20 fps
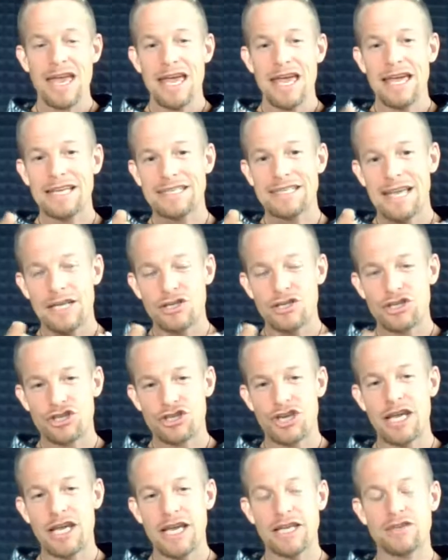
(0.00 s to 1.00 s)
He said
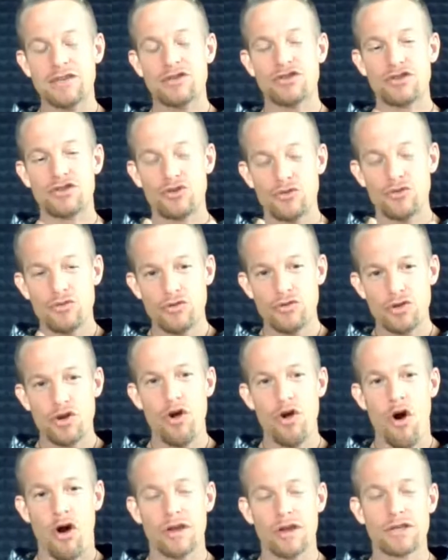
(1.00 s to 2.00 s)
genes do
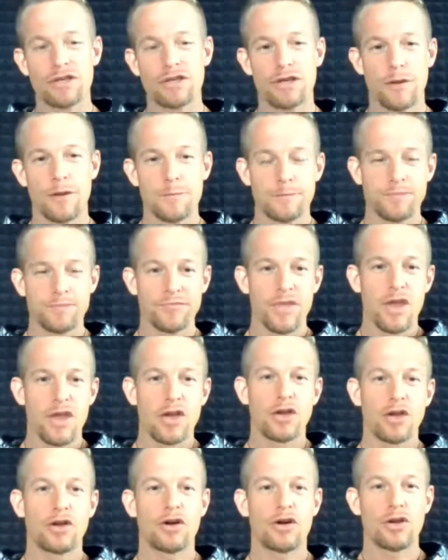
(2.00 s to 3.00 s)
not
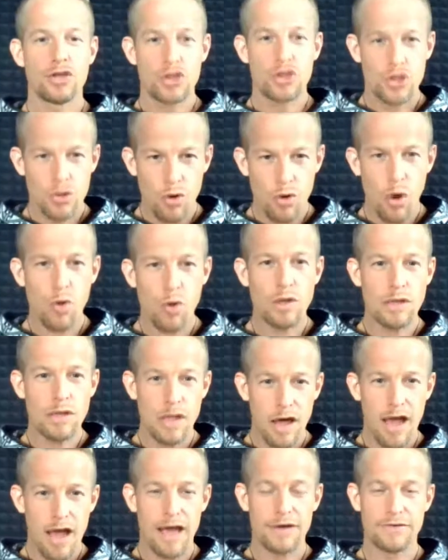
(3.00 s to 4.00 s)
control
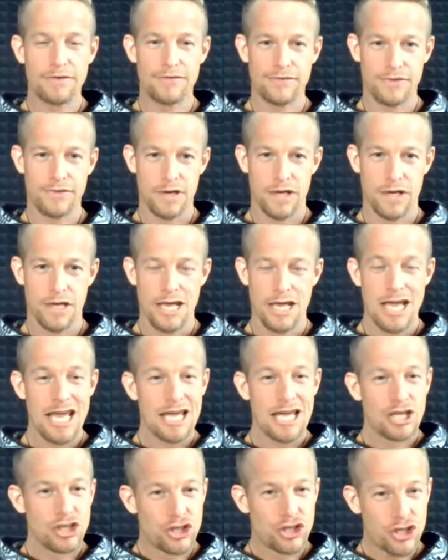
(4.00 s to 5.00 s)
life.
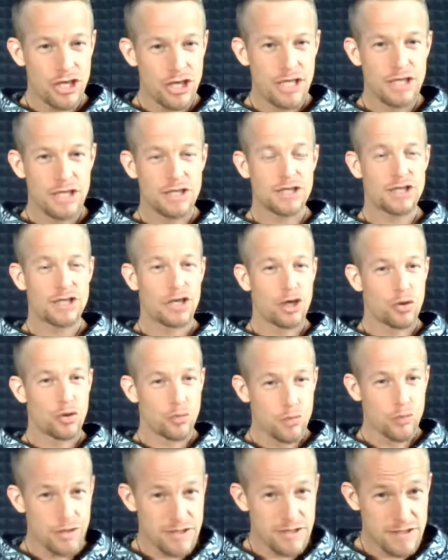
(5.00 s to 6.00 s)
Genes
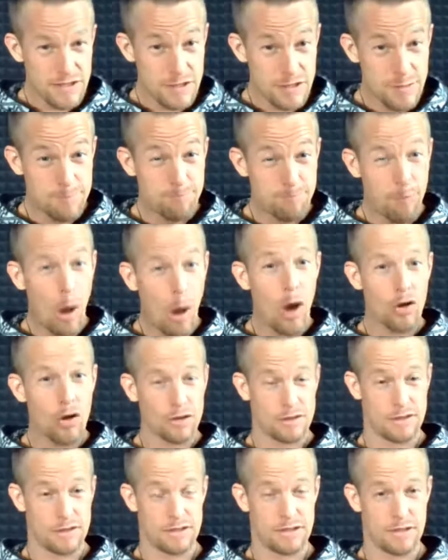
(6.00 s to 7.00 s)

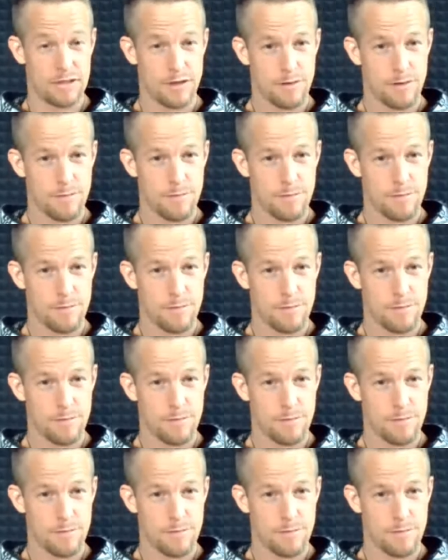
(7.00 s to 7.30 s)
respond